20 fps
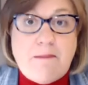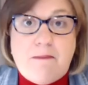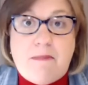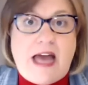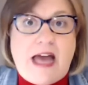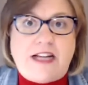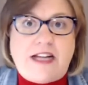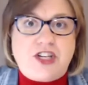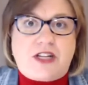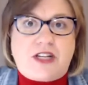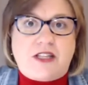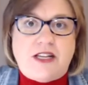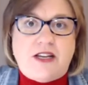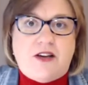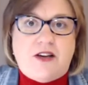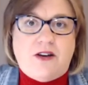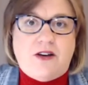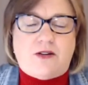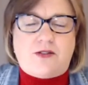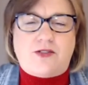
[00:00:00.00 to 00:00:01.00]
magically
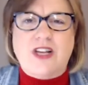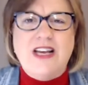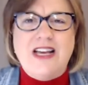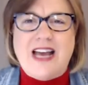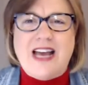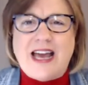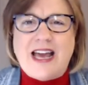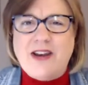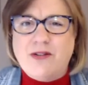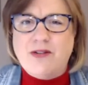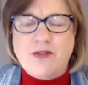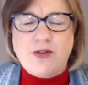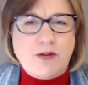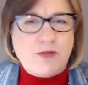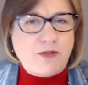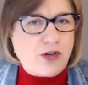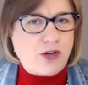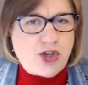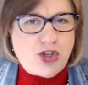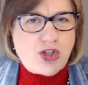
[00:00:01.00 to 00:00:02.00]
knows. I don't know if
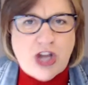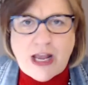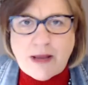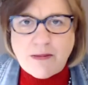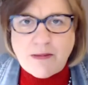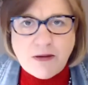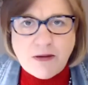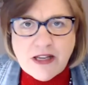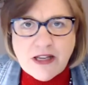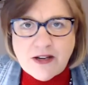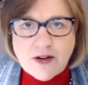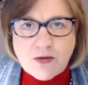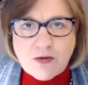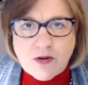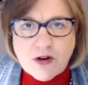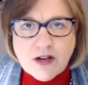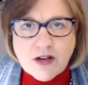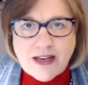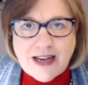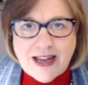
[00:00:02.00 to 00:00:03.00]
they're shaming me into
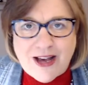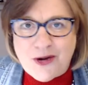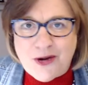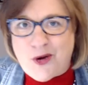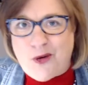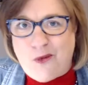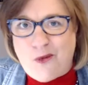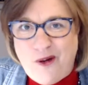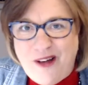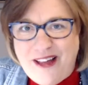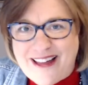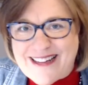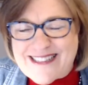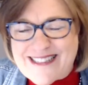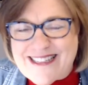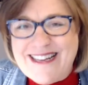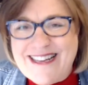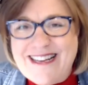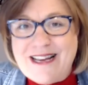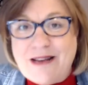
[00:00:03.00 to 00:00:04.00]
working out or what,
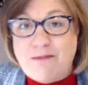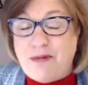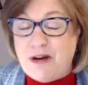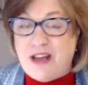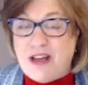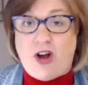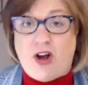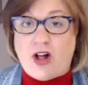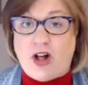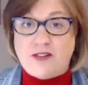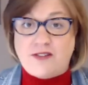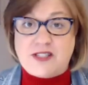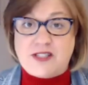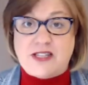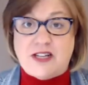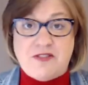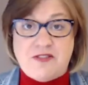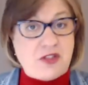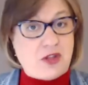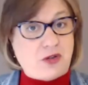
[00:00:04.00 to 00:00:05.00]
but all of a
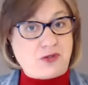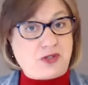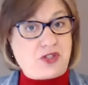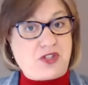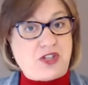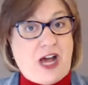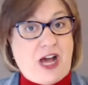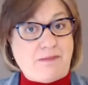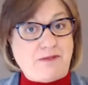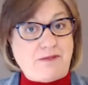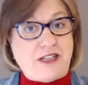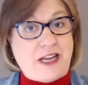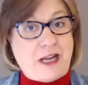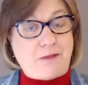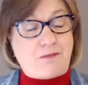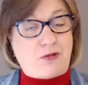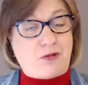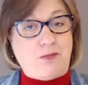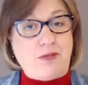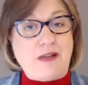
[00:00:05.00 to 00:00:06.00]
sudden those stopped in
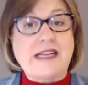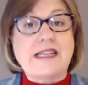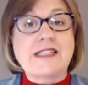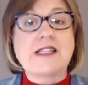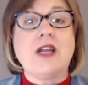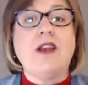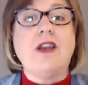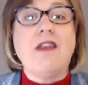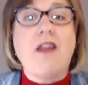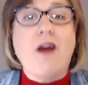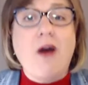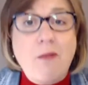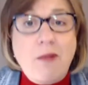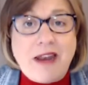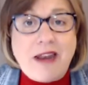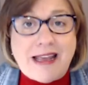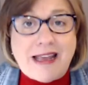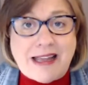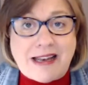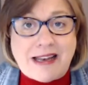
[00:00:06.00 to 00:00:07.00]
April because
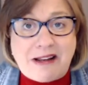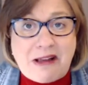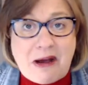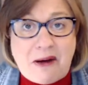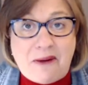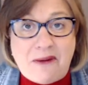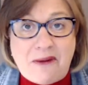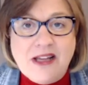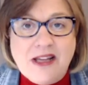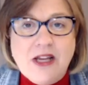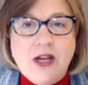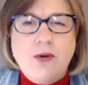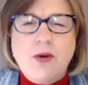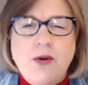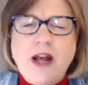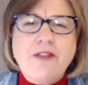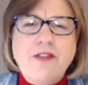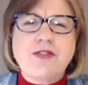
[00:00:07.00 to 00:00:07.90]
nobody can go, right?